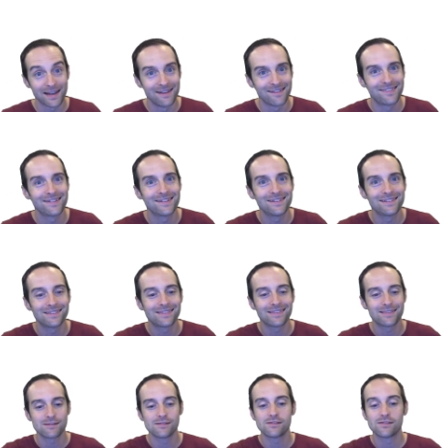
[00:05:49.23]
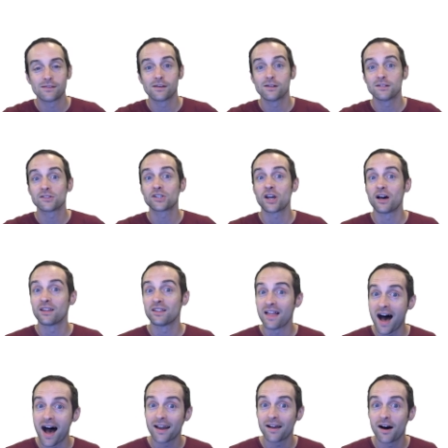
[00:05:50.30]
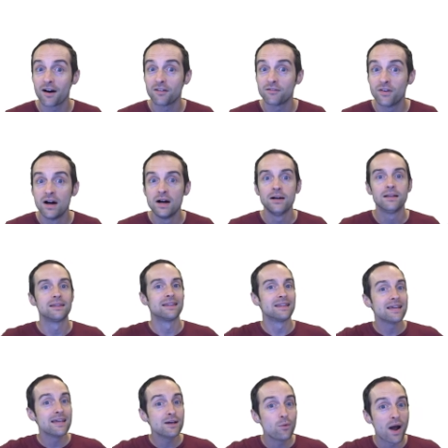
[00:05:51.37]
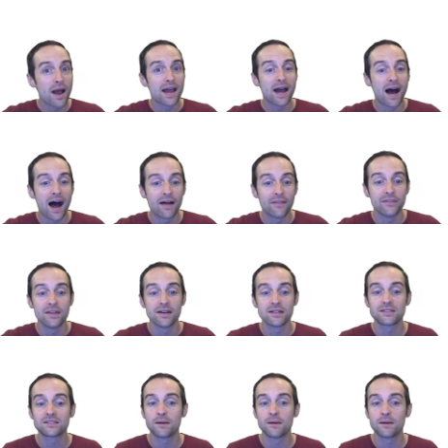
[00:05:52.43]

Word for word: the, there's a lot of leeway on this.